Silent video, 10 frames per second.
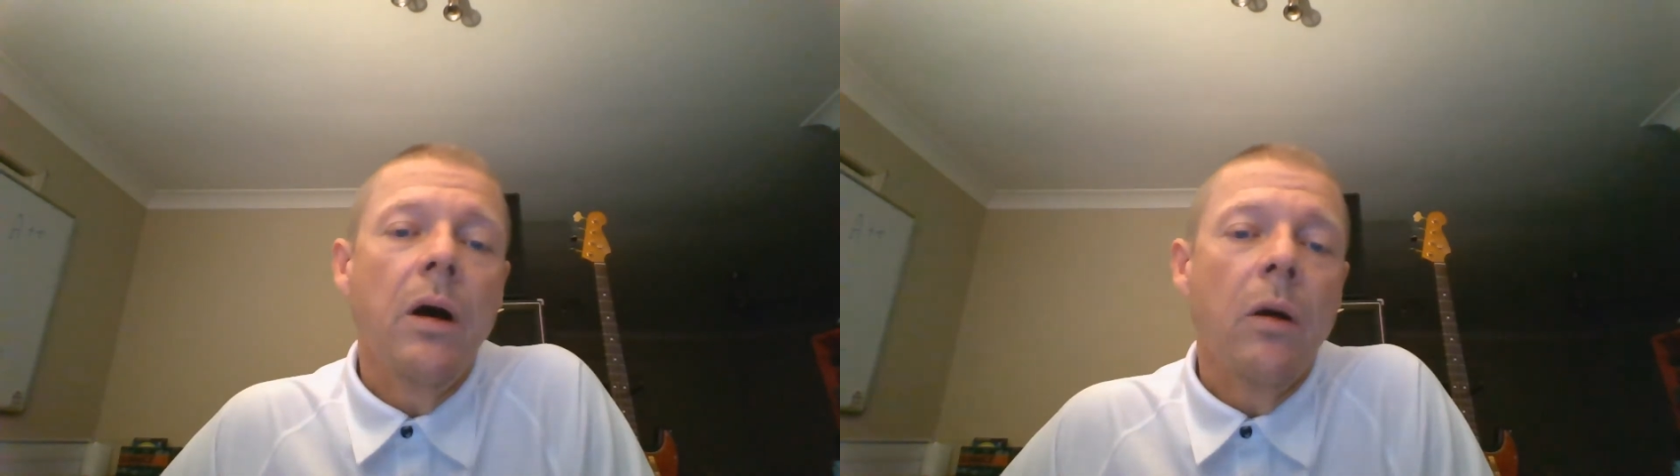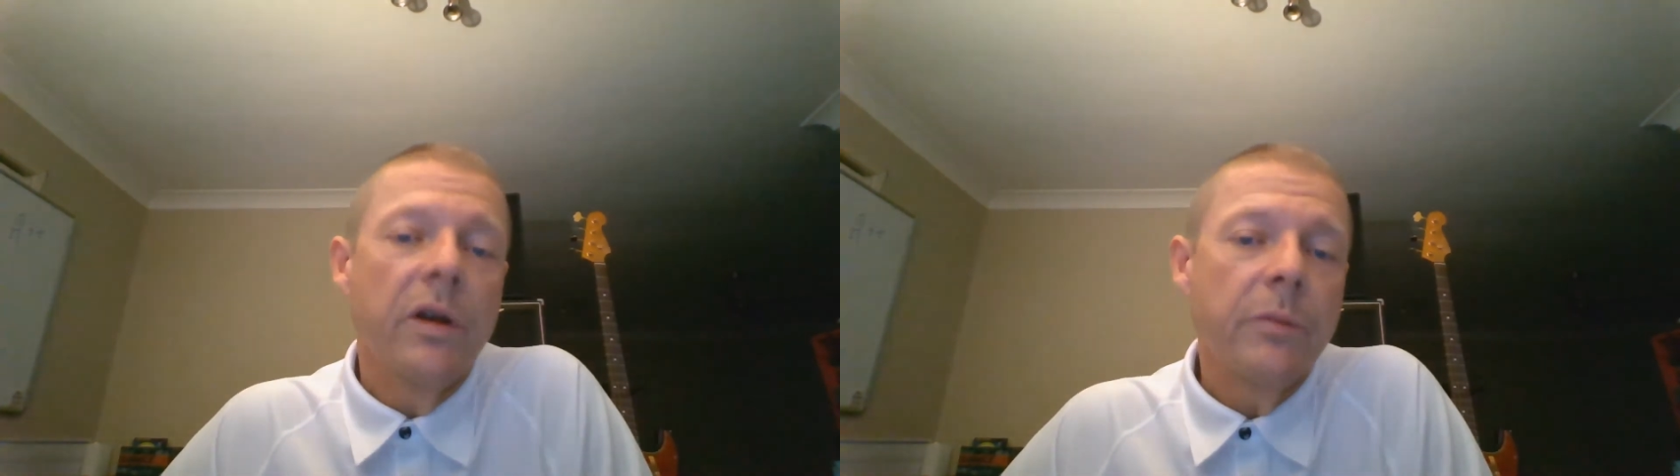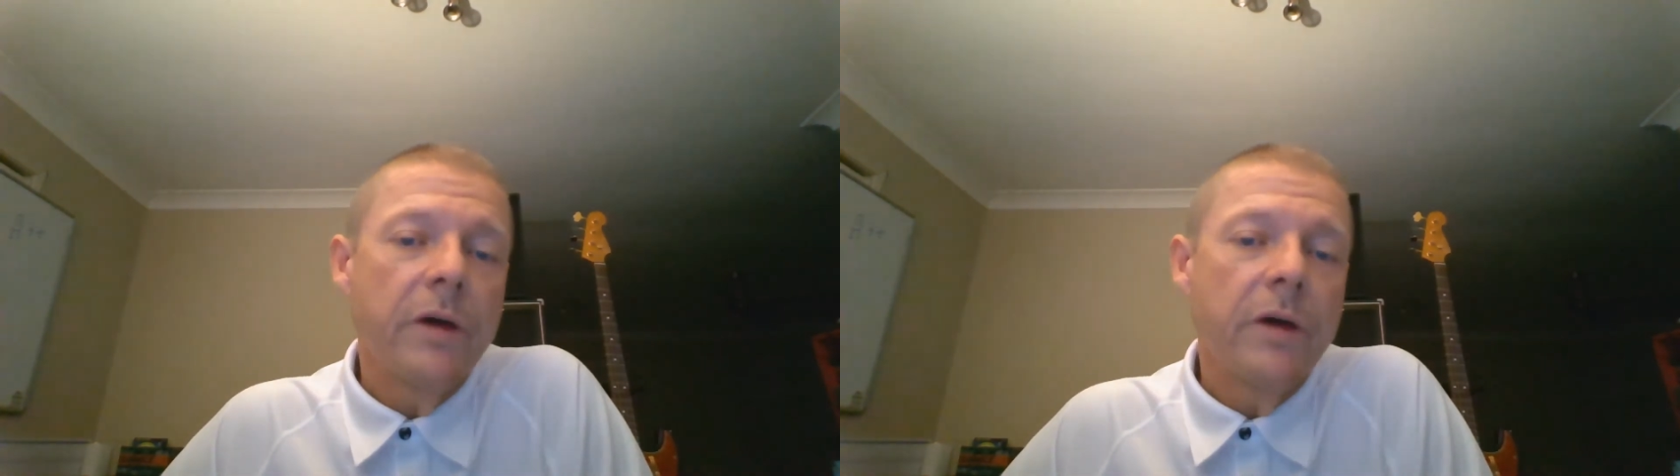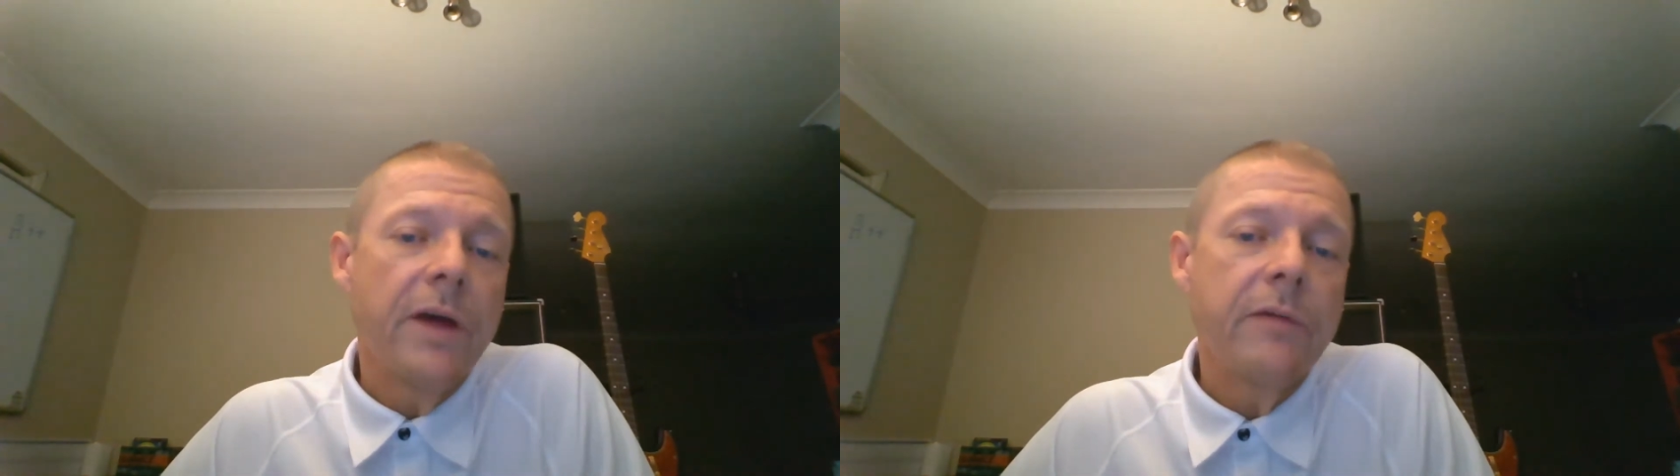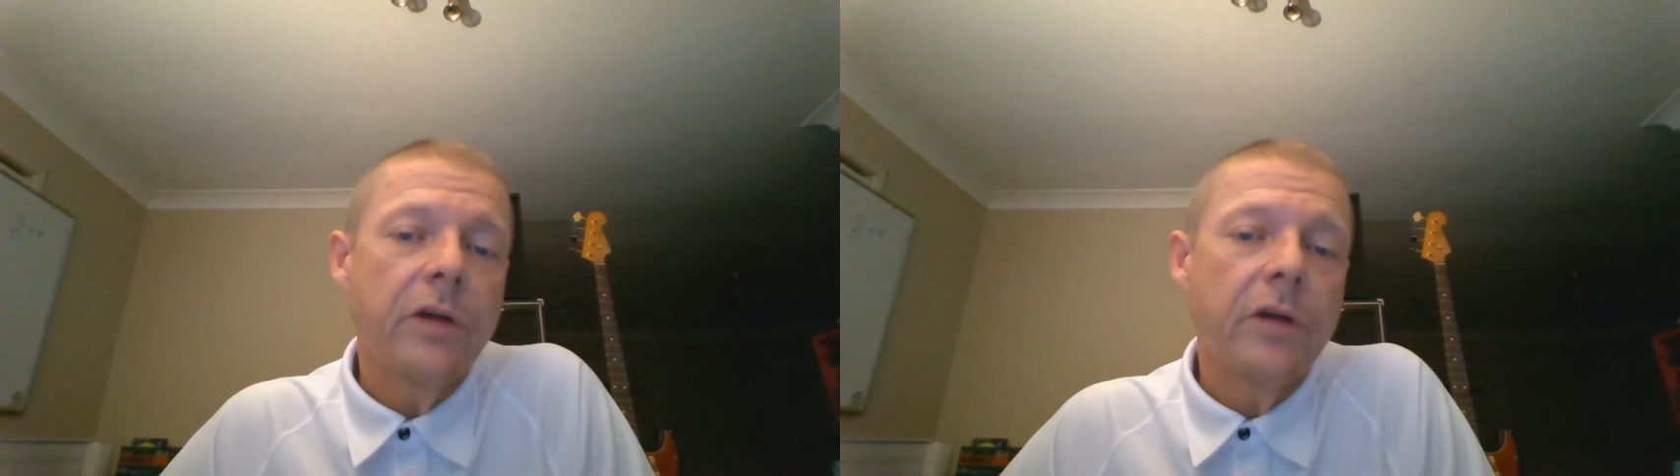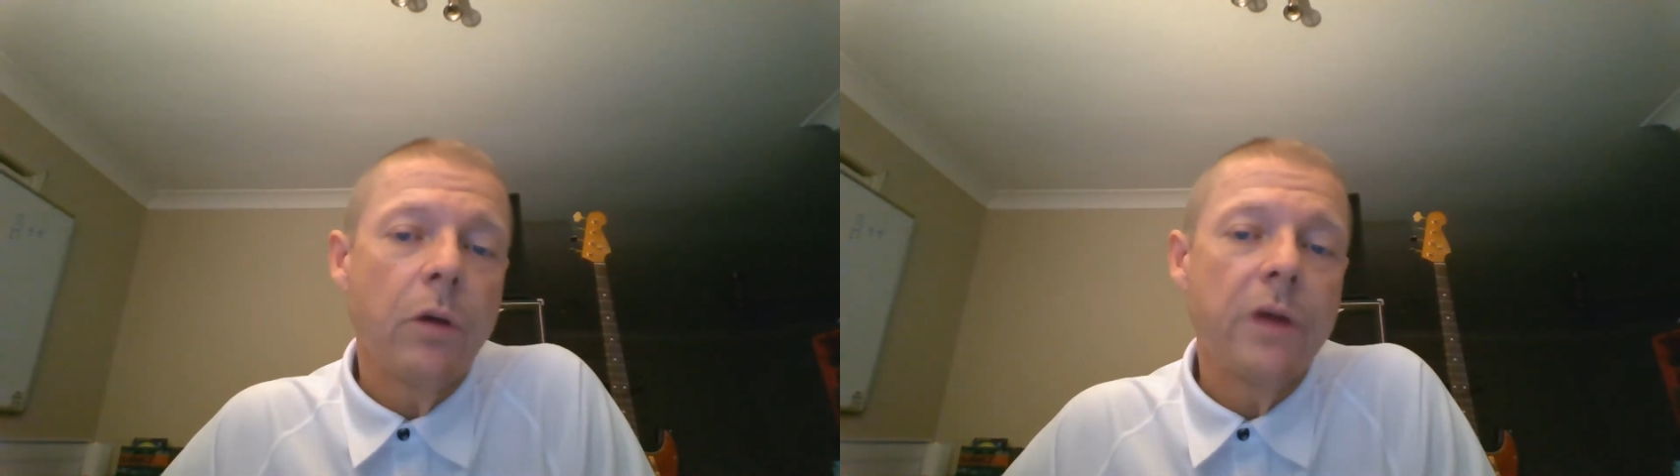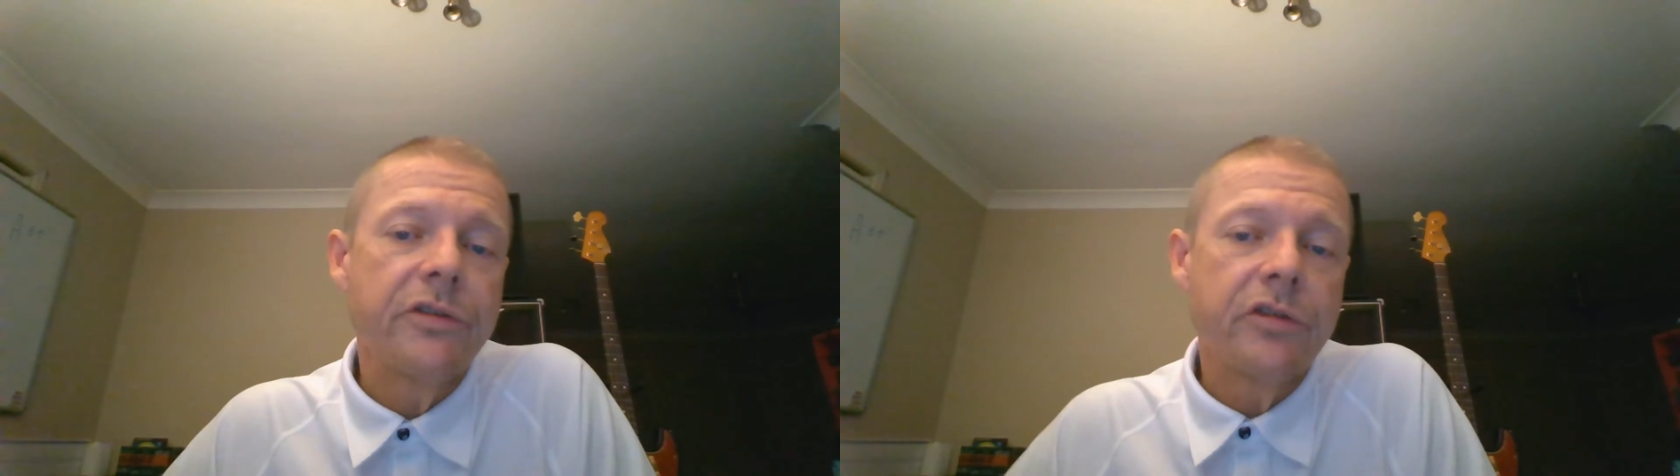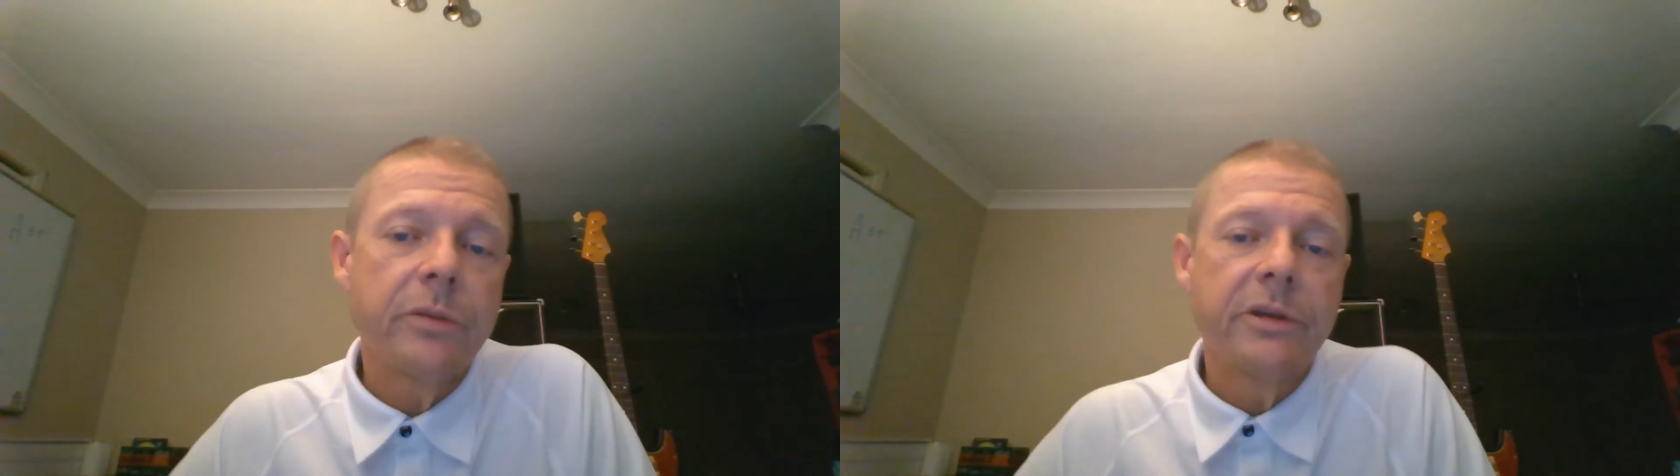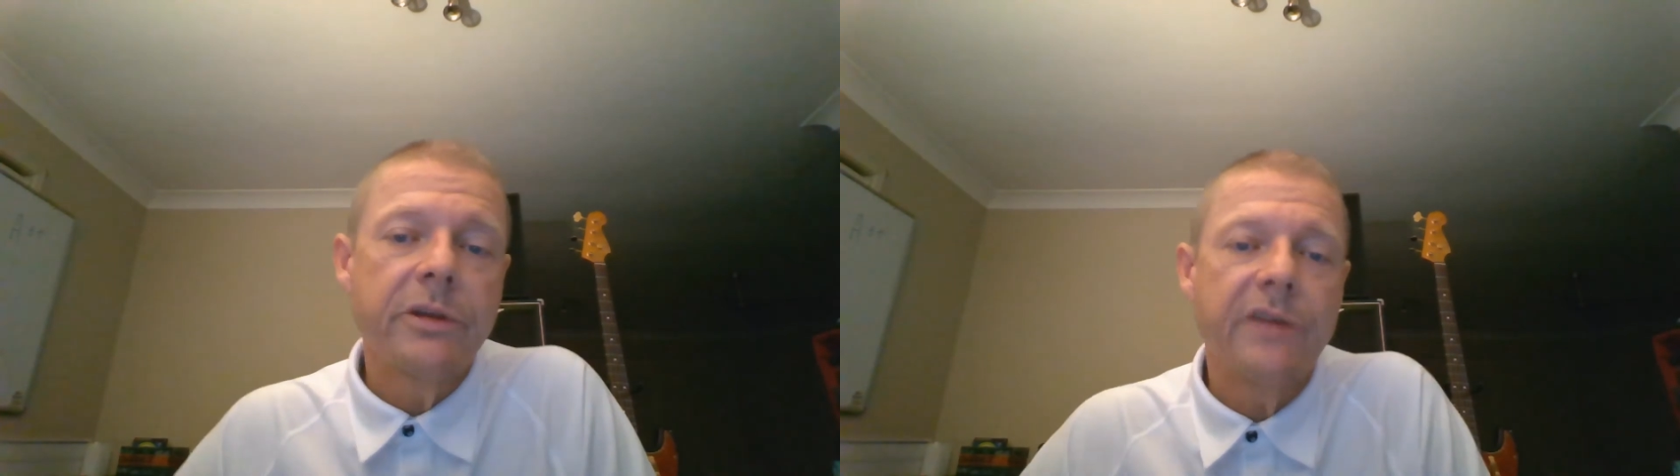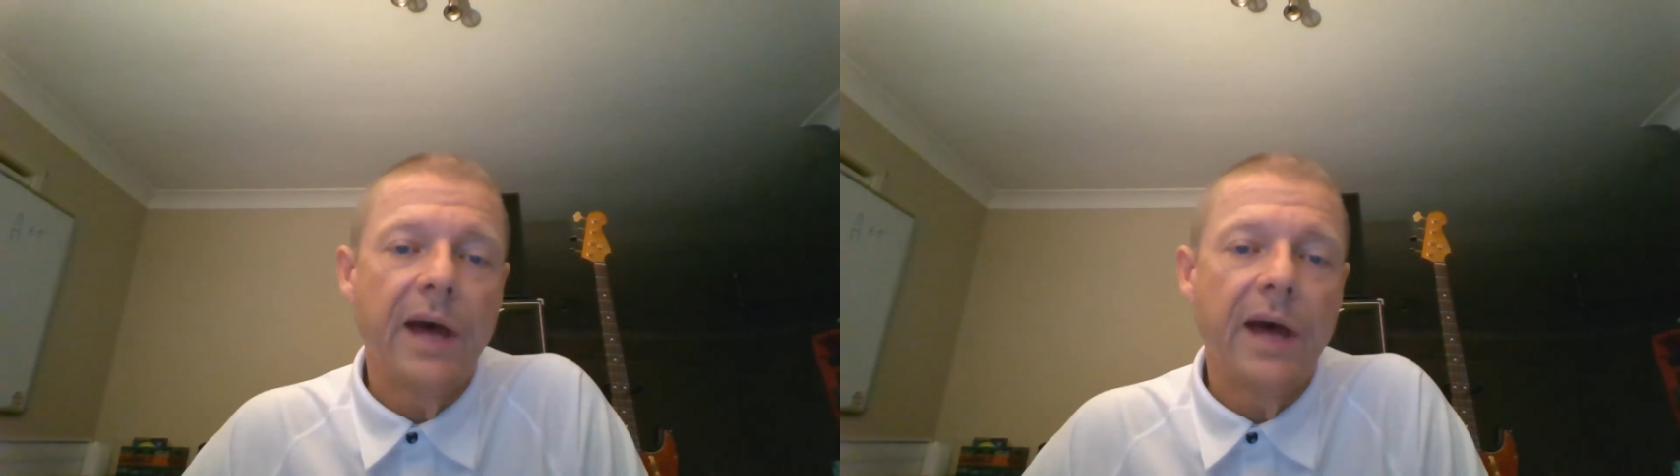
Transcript: One of my favourite quotes attributed